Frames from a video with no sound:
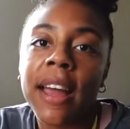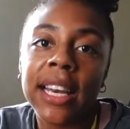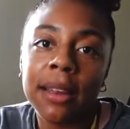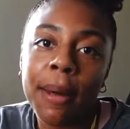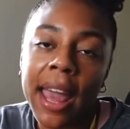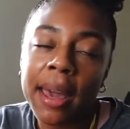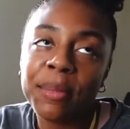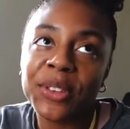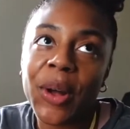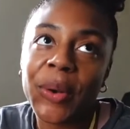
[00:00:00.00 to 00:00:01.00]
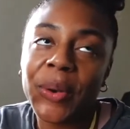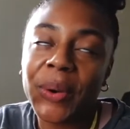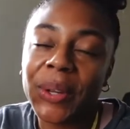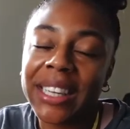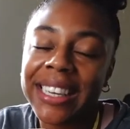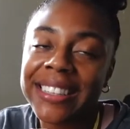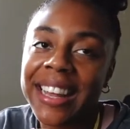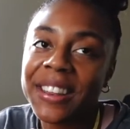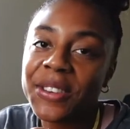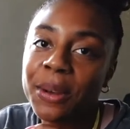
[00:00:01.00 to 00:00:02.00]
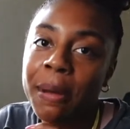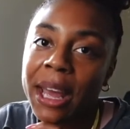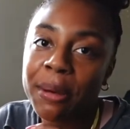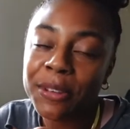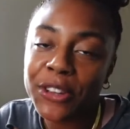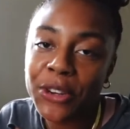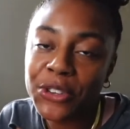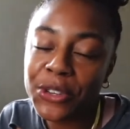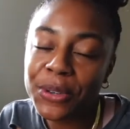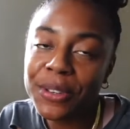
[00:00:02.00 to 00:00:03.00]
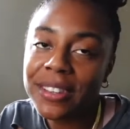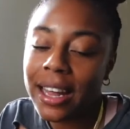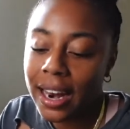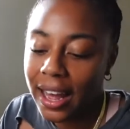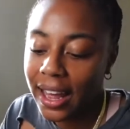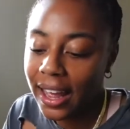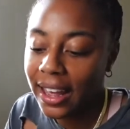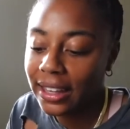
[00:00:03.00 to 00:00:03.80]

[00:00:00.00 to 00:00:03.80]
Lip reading: I need my Amazon girlies. Like, these are my Amazon shoes that I